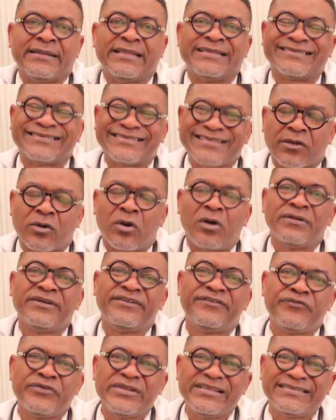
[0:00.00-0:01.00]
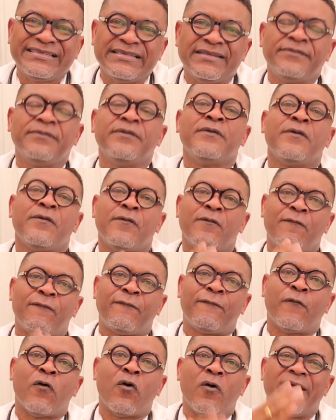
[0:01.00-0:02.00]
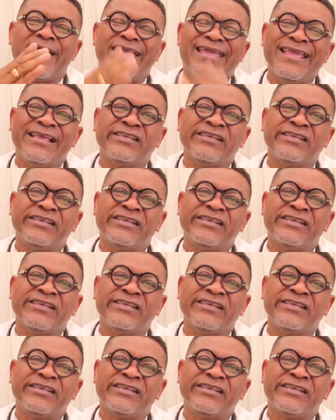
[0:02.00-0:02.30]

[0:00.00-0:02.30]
The second reason for